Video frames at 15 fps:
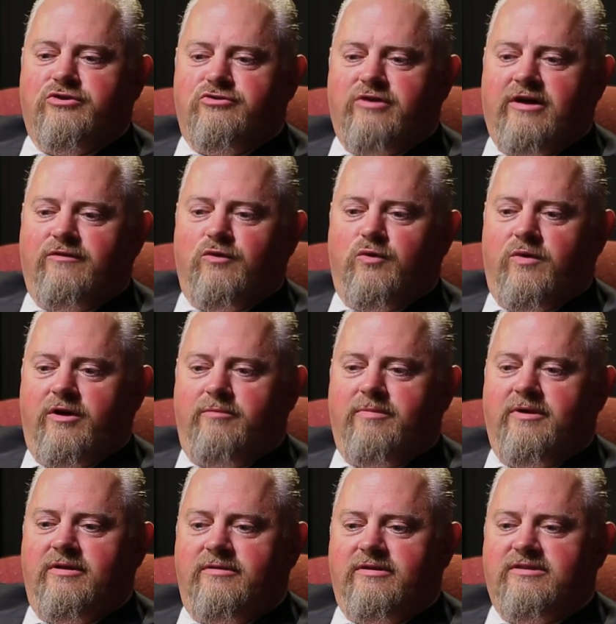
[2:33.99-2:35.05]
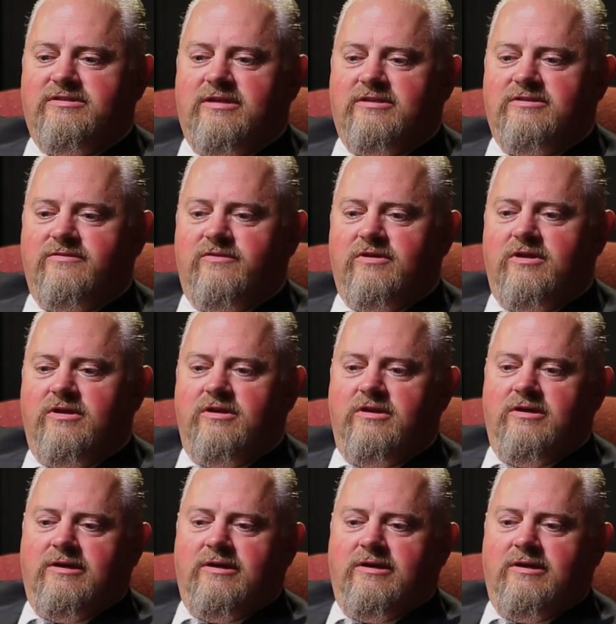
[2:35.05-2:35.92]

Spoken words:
to travel quite a bit, extensively.